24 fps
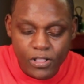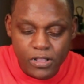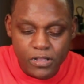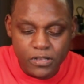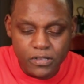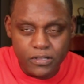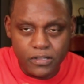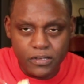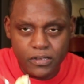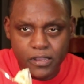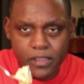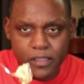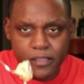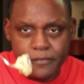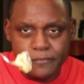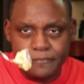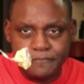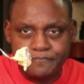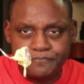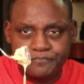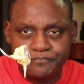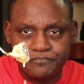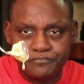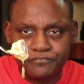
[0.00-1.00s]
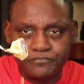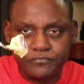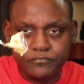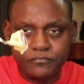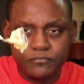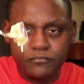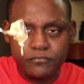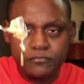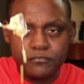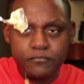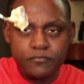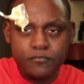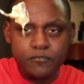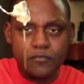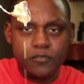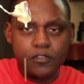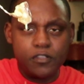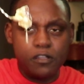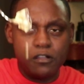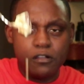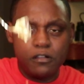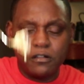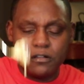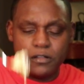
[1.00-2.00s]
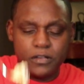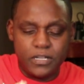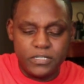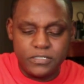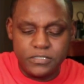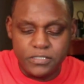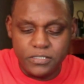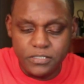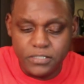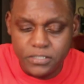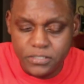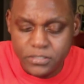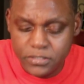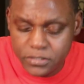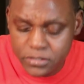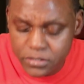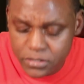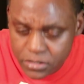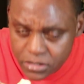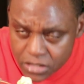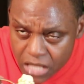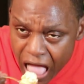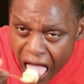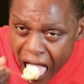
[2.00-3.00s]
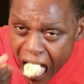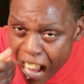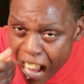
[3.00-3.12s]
Look at that. Oh, that's deliciousness.